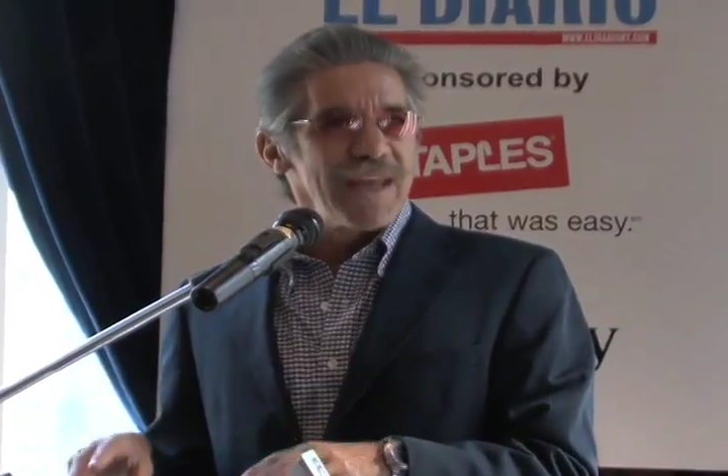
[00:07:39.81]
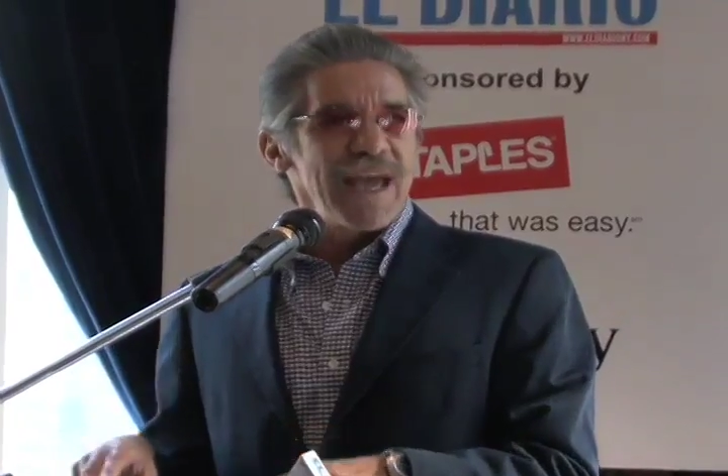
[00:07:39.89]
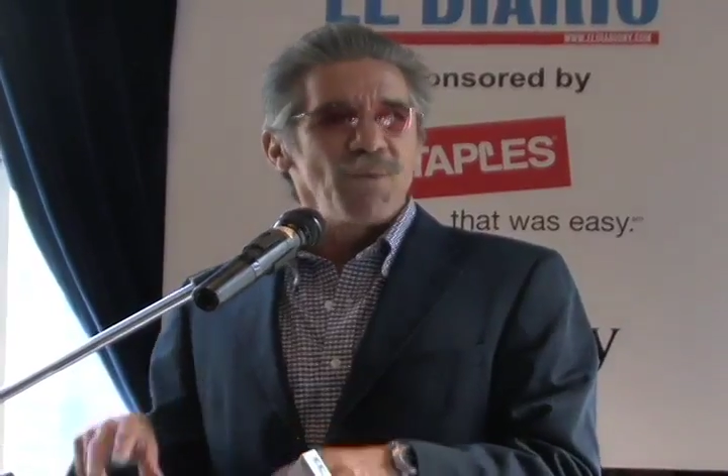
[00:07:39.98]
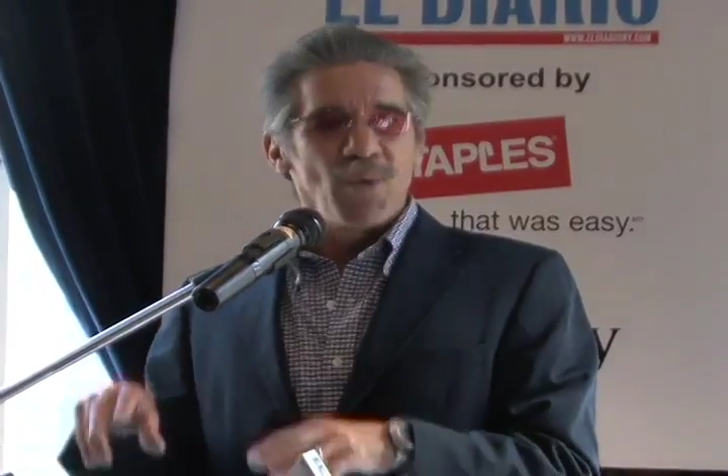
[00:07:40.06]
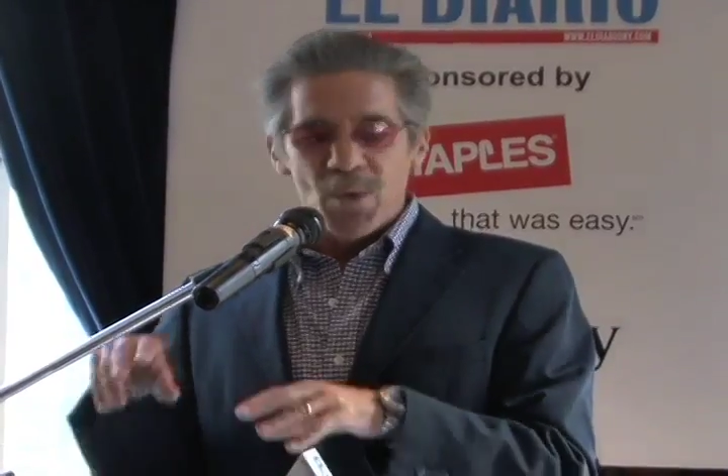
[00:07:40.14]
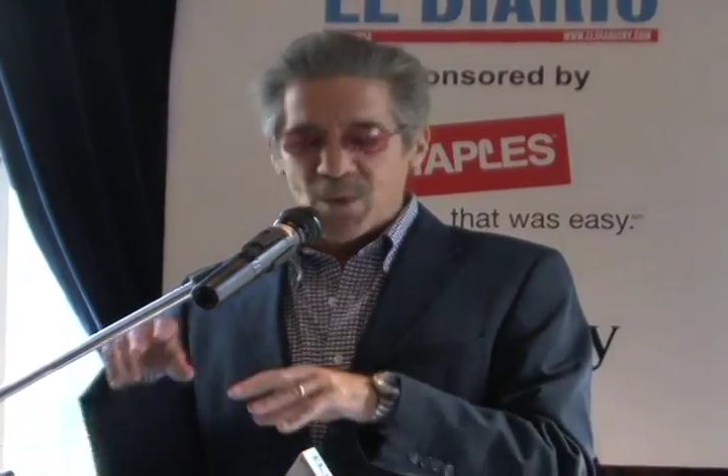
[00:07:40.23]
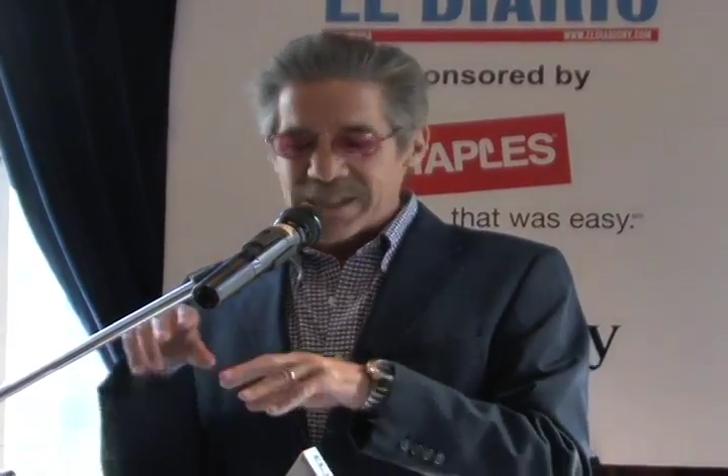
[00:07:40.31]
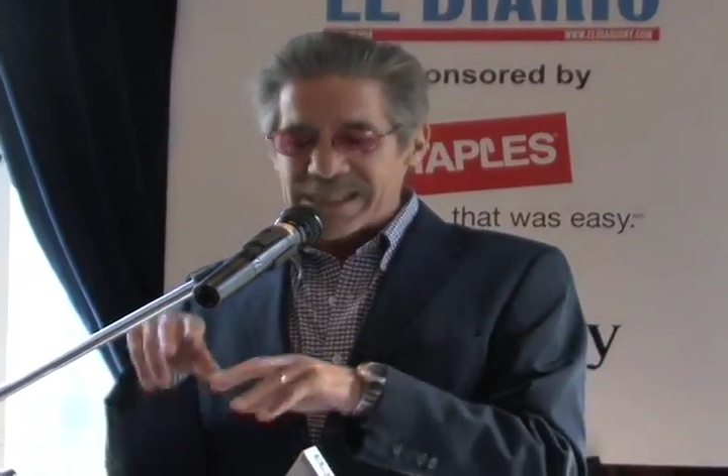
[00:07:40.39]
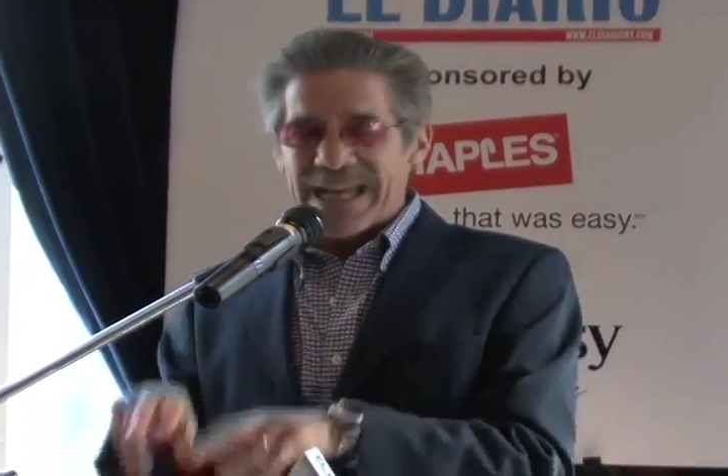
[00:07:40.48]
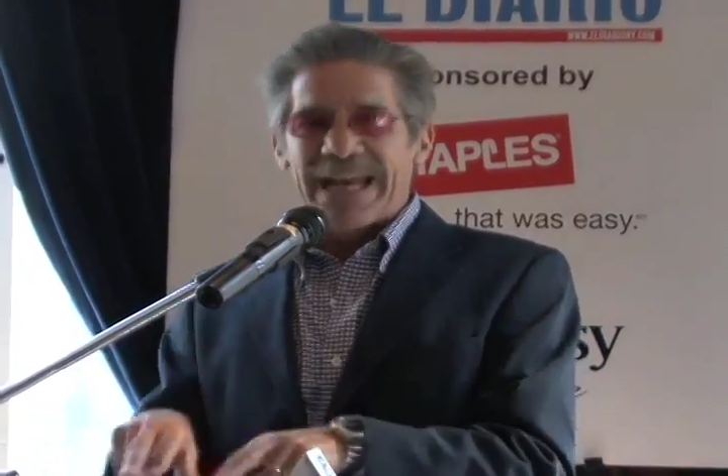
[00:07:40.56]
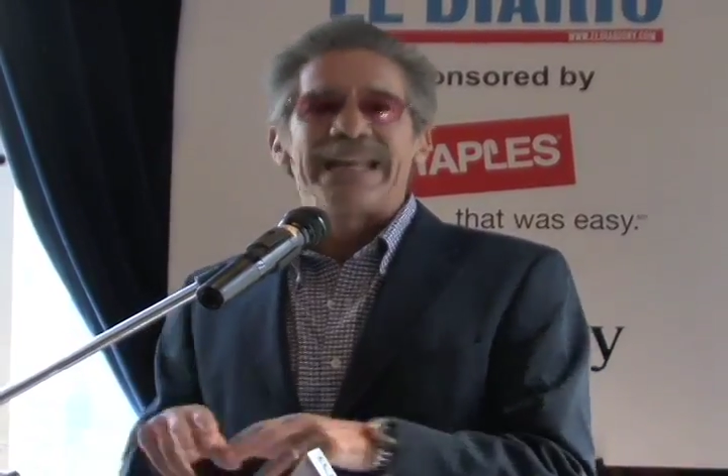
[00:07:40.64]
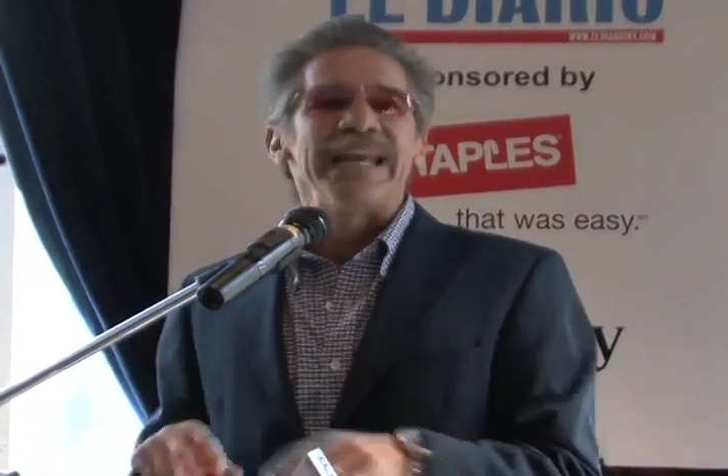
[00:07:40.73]
and we will
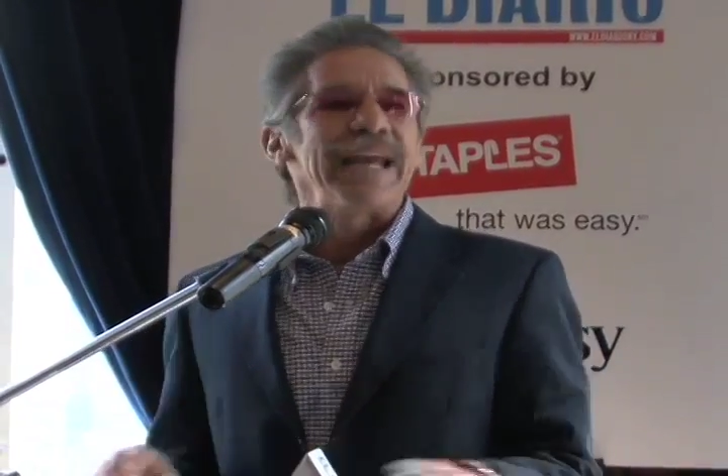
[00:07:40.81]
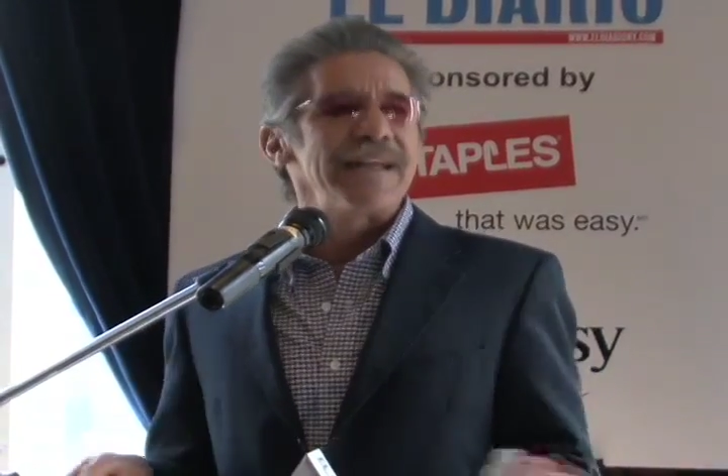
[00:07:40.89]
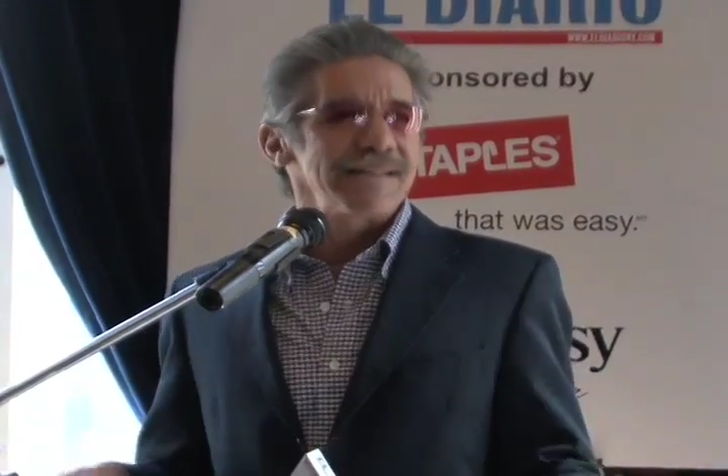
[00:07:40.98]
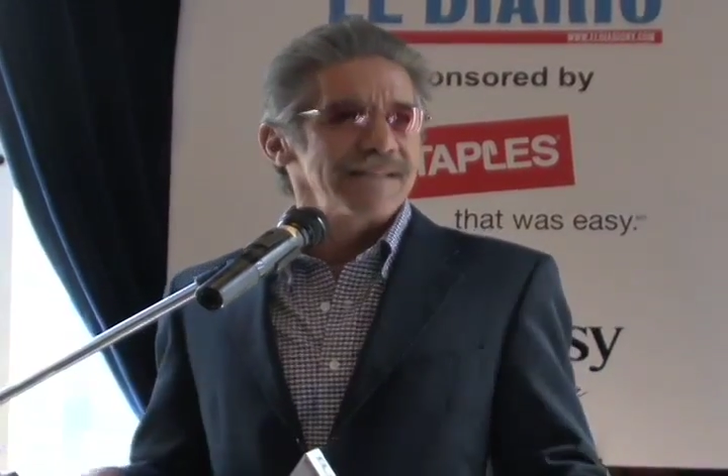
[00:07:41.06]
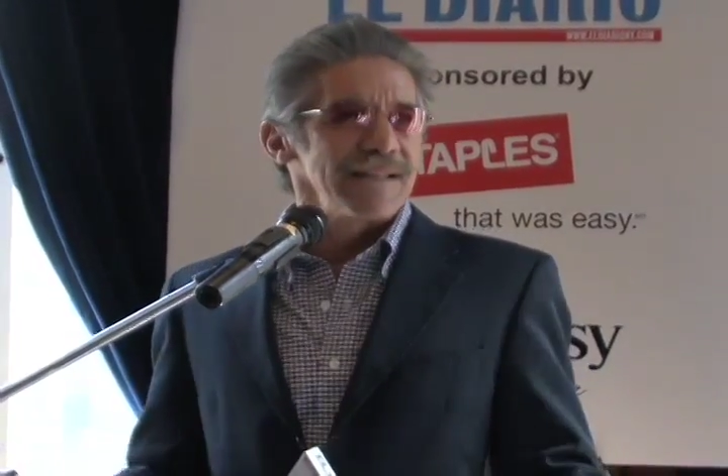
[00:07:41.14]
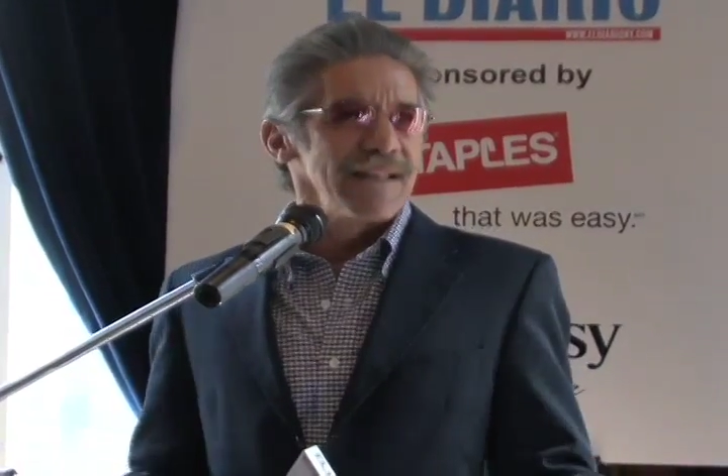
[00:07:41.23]
stand against